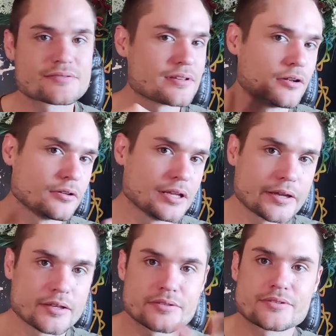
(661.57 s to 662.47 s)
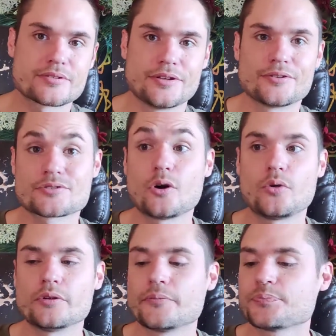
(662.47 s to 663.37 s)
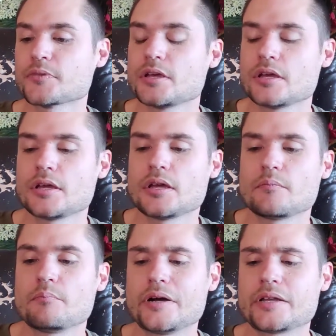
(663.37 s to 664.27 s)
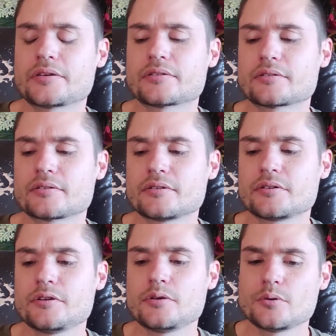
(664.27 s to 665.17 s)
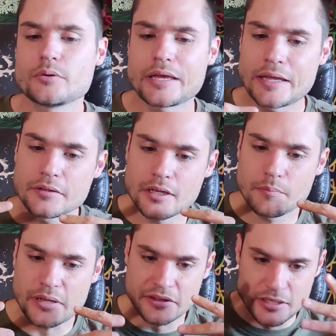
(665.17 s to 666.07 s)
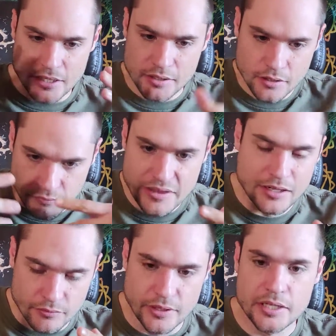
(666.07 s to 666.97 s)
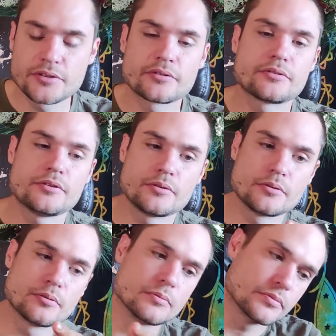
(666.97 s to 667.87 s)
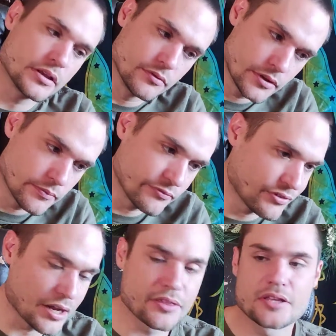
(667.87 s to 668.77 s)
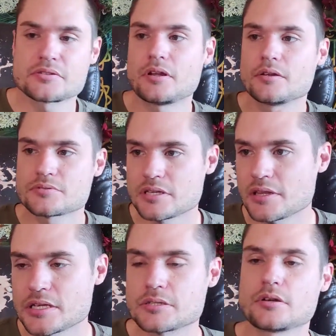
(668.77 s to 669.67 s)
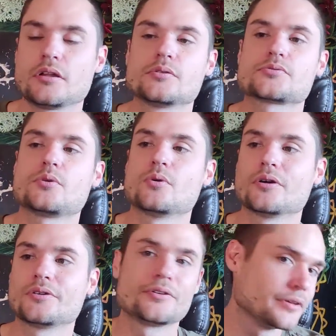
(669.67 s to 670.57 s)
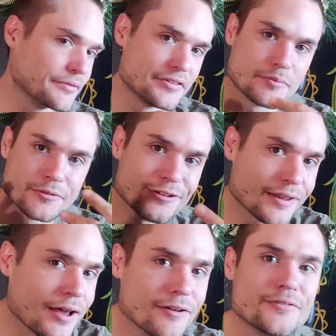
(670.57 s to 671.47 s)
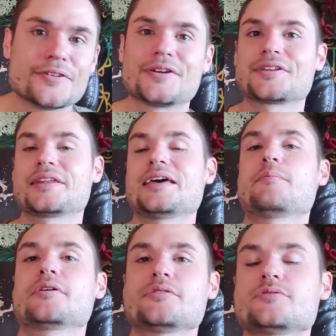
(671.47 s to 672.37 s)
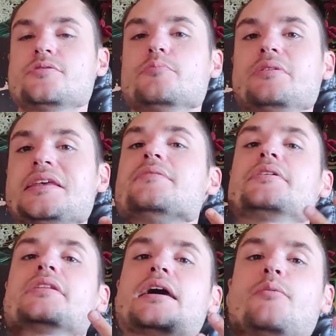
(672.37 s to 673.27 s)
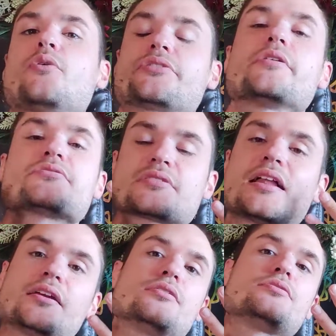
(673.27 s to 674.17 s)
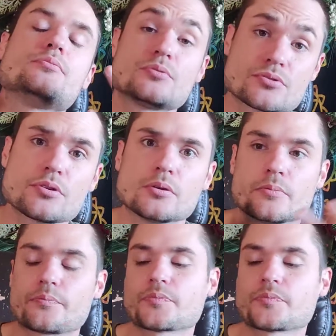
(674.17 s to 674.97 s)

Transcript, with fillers: sold like it's you know it's gold but you end up at the end of that event you give them $5000 $10000 or you give them your love and everything like that because you're believing that what they're selling to you is true